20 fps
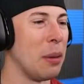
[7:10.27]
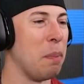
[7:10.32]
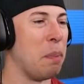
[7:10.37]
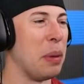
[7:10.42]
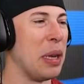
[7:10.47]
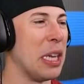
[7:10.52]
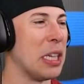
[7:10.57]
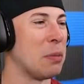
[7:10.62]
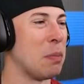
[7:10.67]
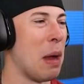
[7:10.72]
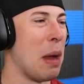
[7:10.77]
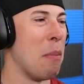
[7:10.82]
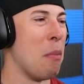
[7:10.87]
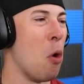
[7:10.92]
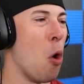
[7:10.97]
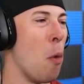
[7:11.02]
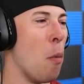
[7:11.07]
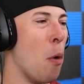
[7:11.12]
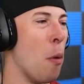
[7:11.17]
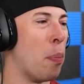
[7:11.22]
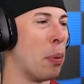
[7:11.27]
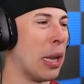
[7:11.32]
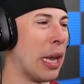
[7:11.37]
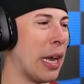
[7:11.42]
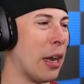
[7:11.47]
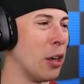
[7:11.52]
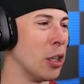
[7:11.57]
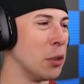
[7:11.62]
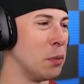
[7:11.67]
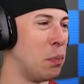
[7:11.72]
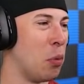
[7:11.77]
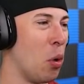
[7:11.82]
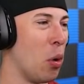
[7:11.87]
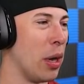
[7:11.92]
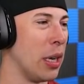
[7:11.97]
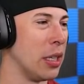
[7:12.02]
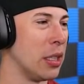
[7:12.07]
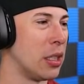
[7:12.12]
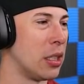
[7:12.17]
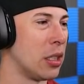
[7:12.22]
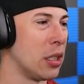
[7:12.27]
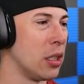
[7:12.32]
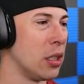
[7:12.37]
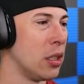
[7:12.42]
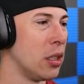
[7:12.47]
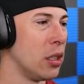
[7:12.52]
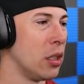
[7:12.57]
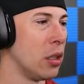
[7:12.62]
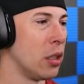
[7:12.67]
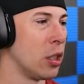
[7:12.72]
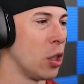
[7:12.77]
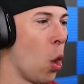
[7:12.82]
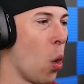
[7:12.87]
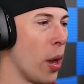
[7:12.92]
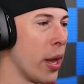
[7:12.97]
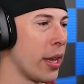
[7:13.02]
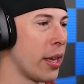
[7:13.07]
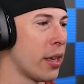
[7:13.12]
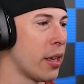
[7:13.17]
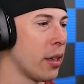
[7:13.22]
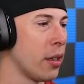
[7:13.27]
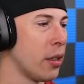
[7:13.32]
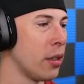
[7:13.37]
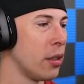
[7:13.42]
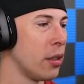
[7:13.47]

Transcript: in peace, my mobile players, boys. Yoink.